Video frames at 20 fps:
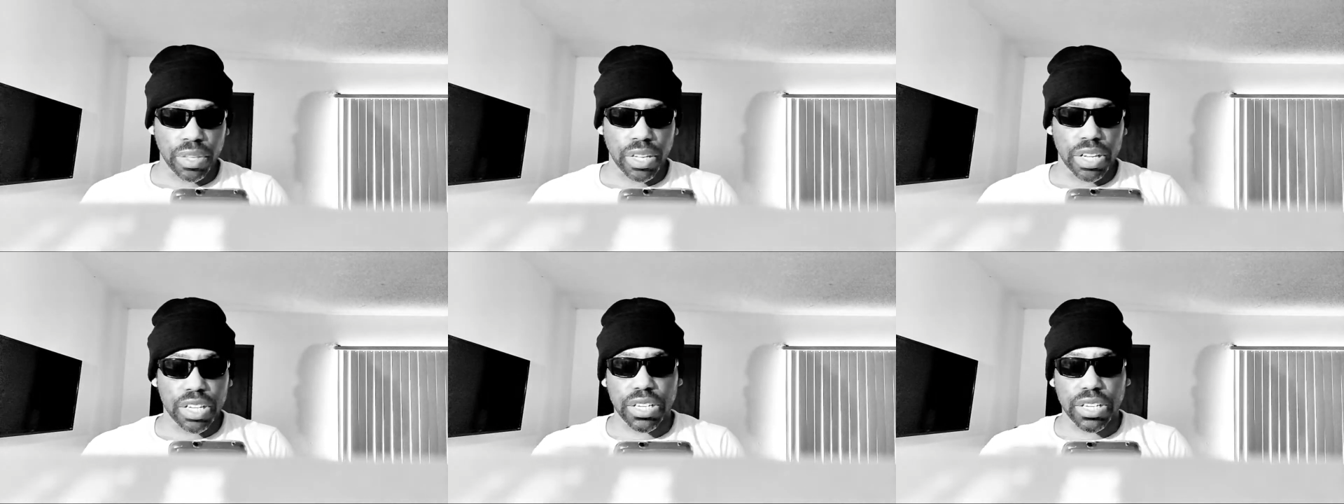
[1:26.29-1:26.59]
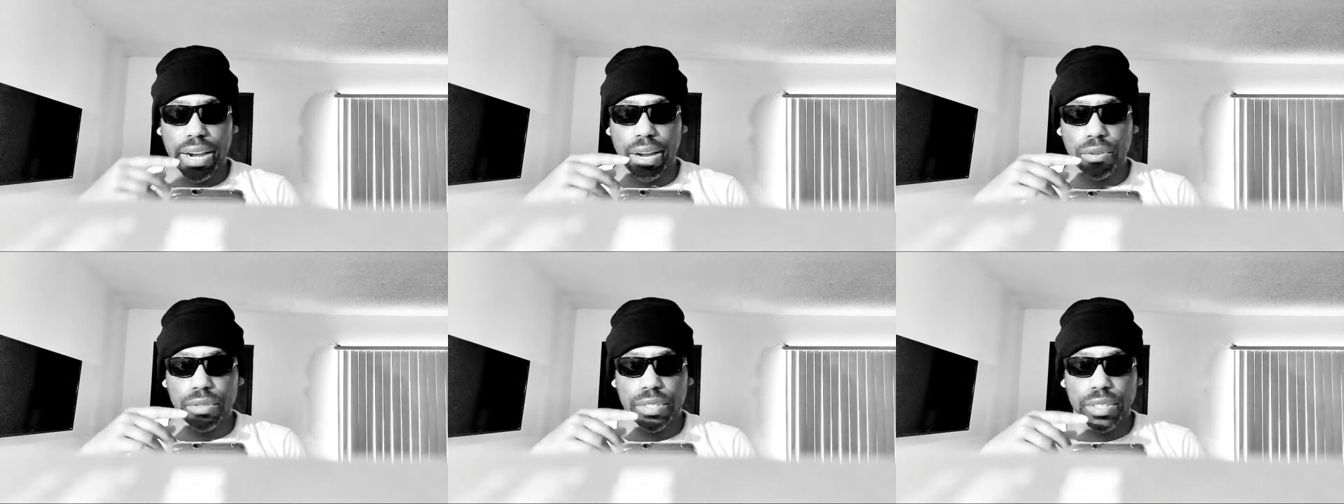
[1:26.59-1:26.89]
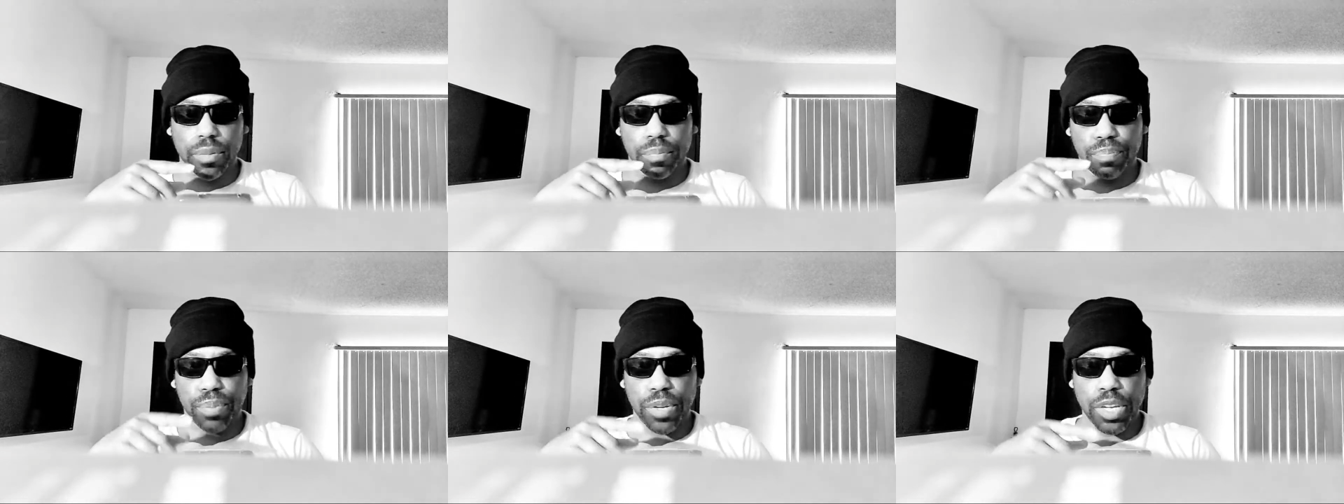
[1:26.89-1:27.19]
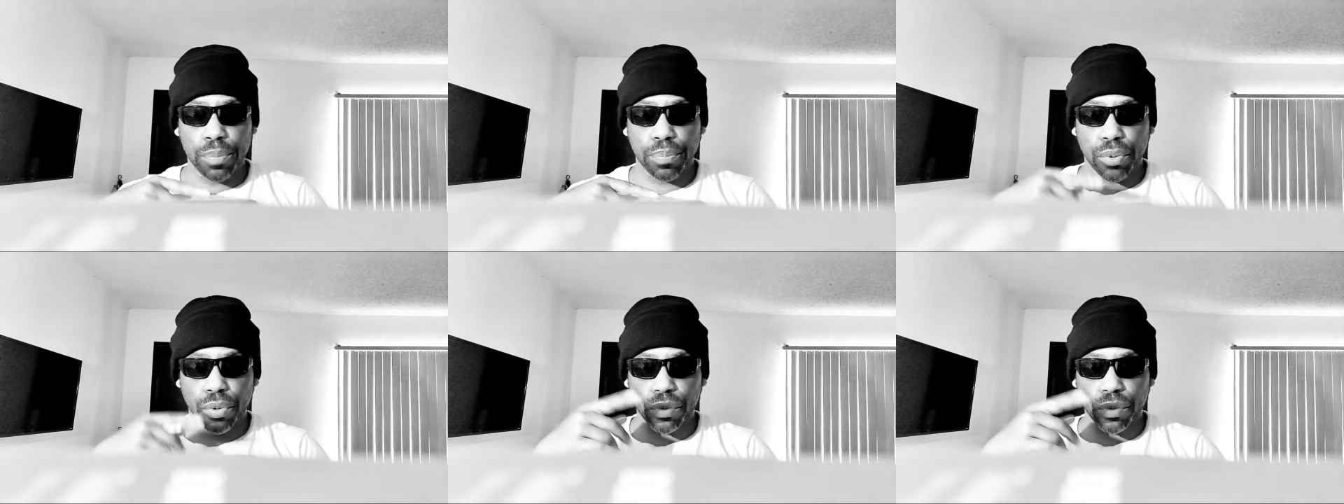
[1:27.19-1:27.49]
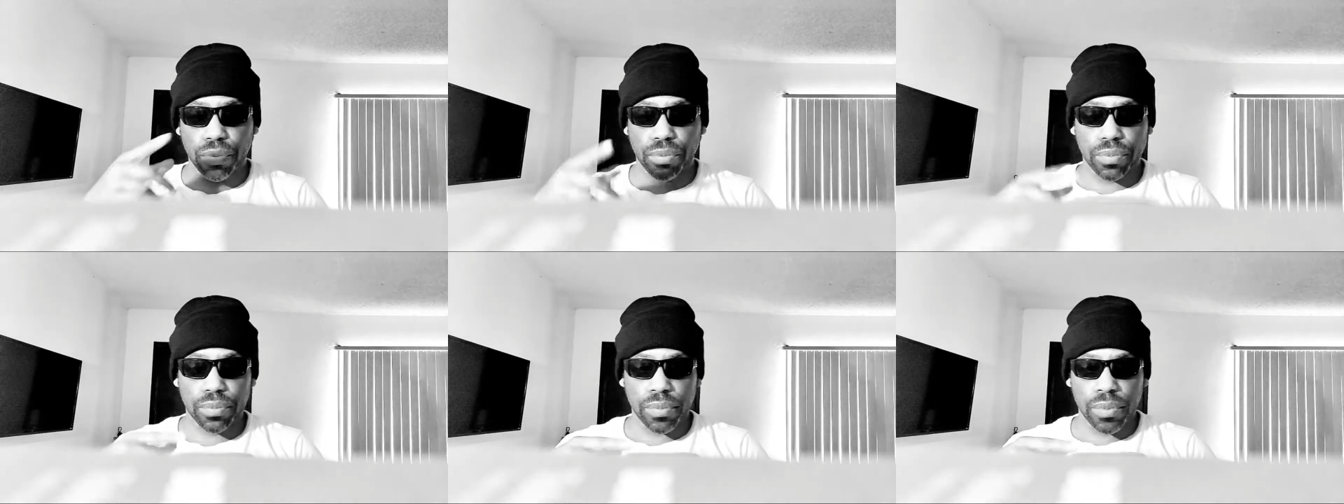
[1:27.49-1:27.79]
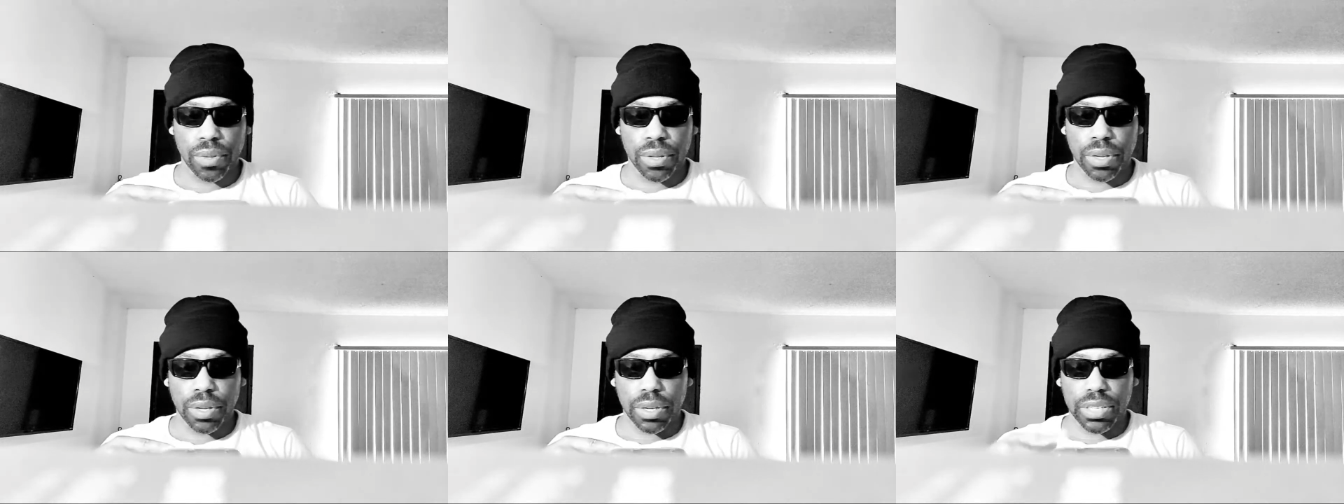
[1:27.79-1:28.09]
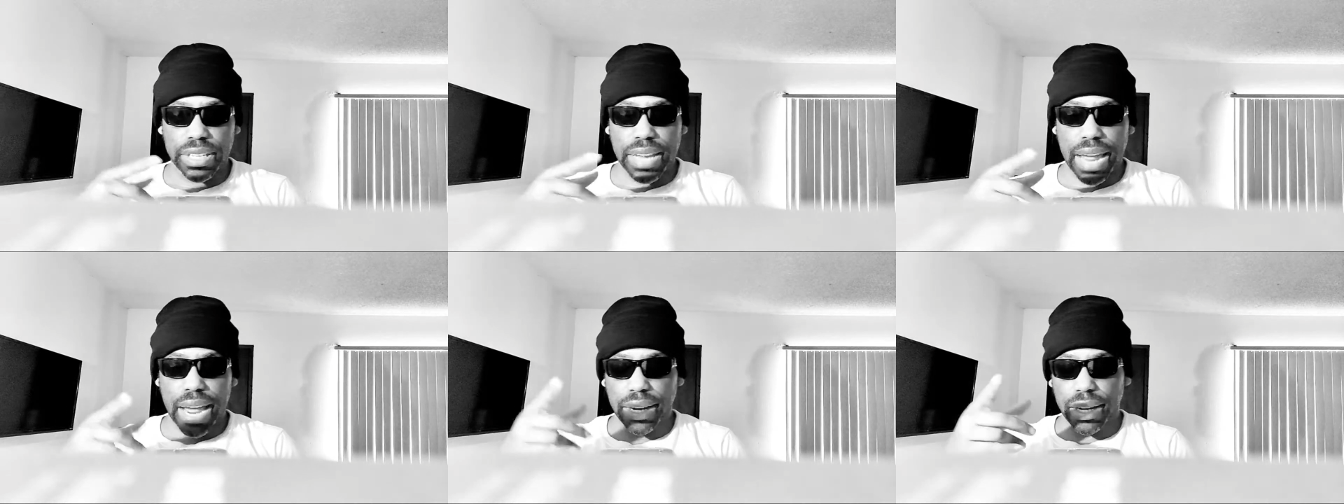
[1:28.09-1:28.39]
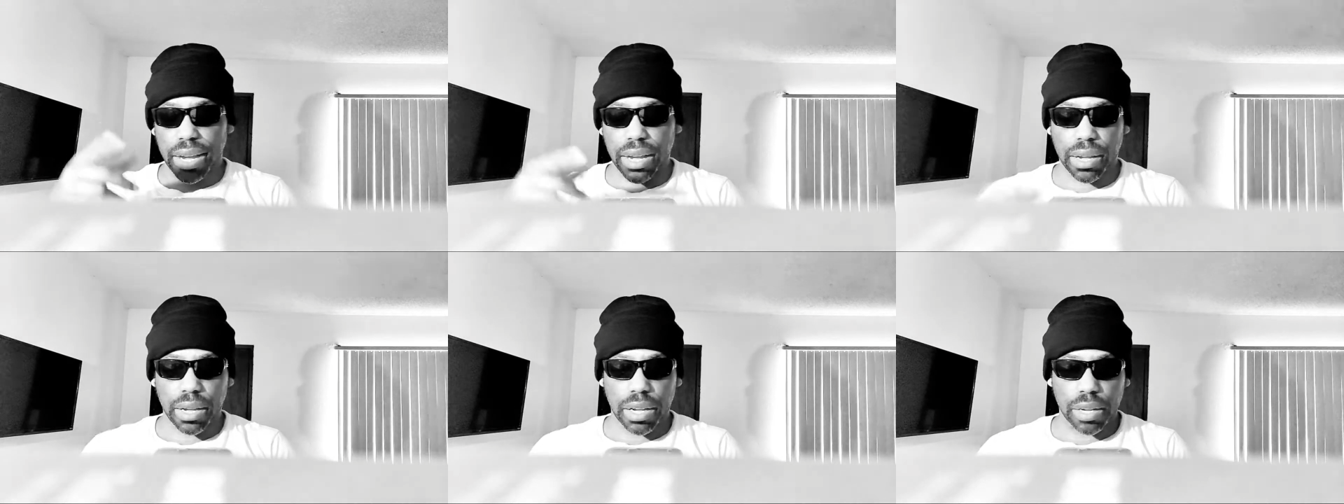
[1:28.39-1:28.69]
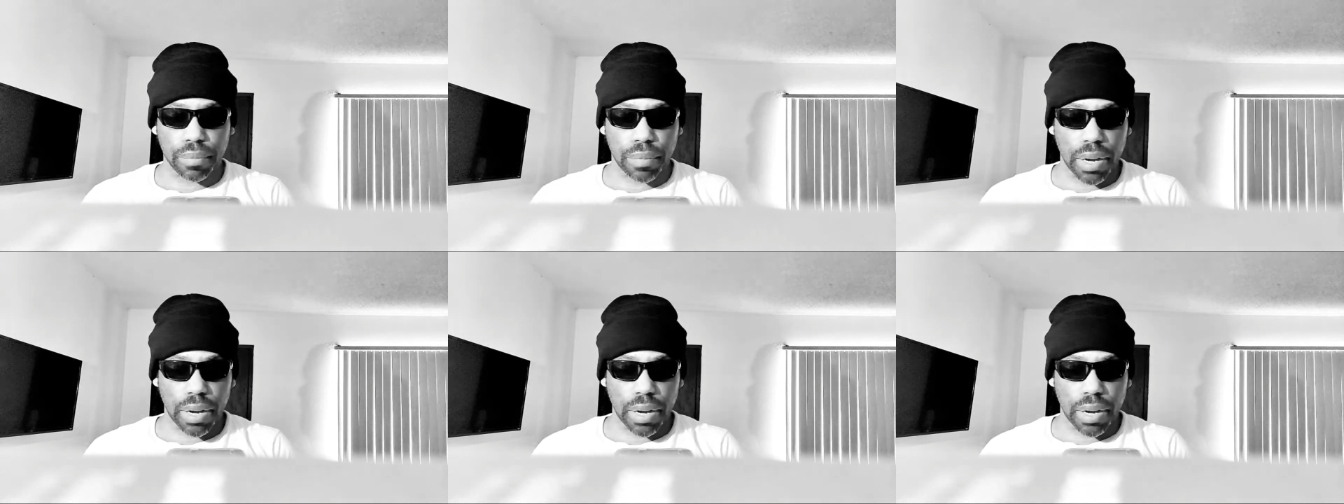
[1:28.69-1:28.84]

Shout out to people.com.